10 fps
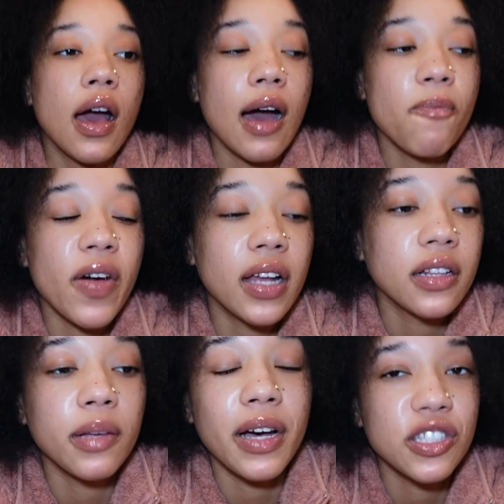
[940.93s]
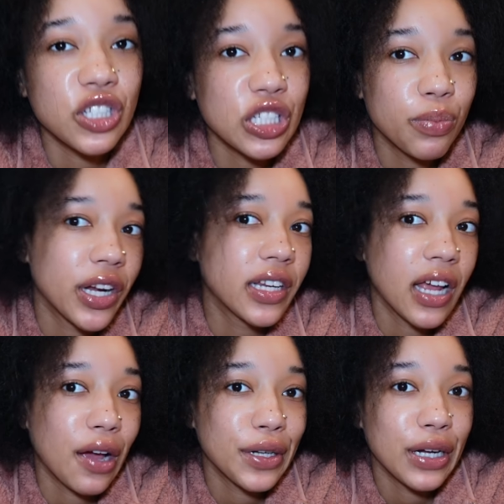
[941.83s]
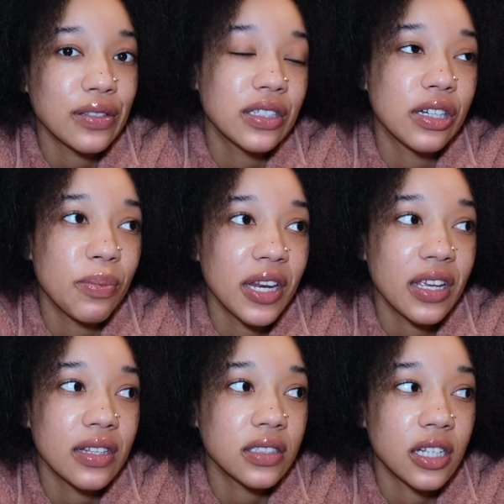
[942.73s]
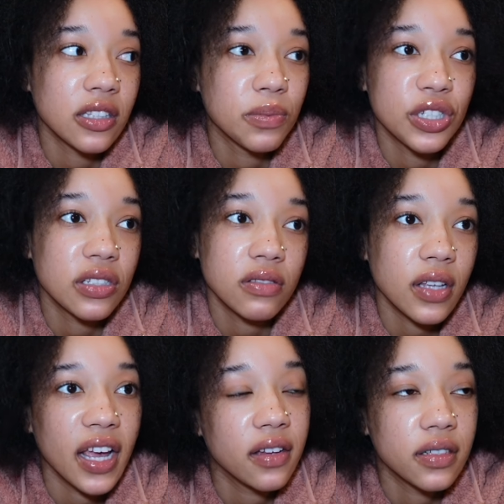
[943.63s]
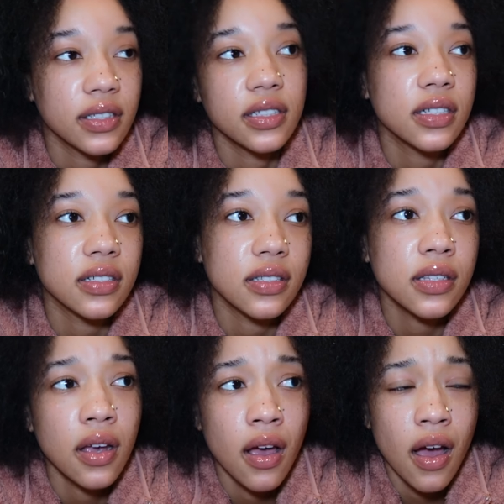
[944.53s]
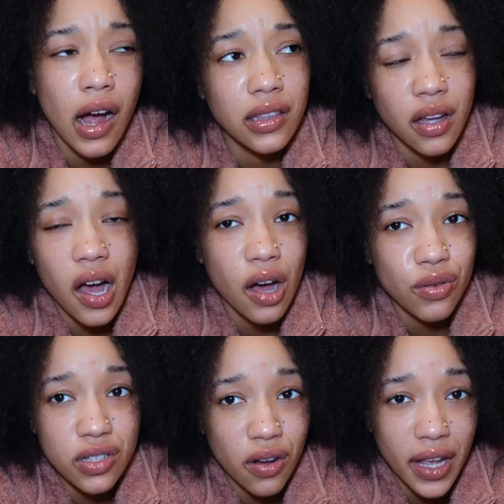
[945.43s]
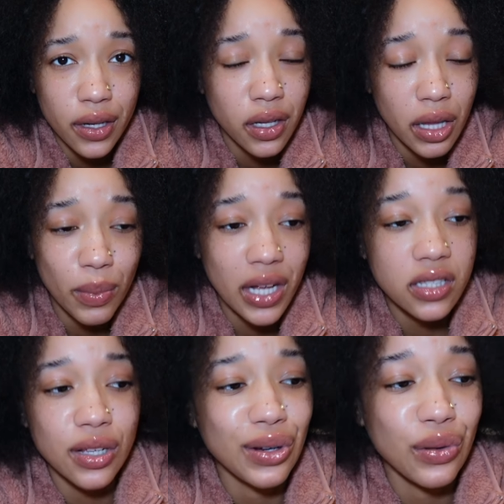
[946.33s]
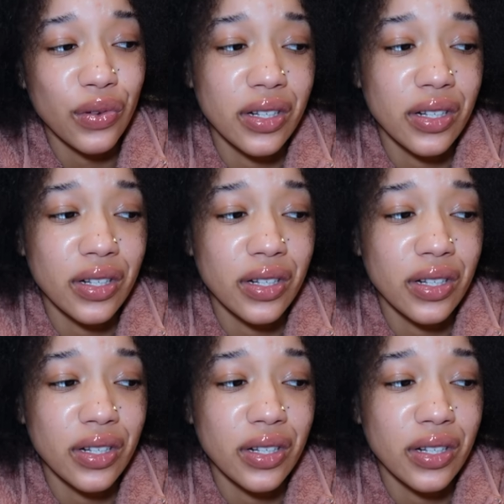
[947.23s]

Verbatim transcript: I'm finally about to just break down and go to the Dominicans and let them just handle it, because I thought I was going to handle it myself.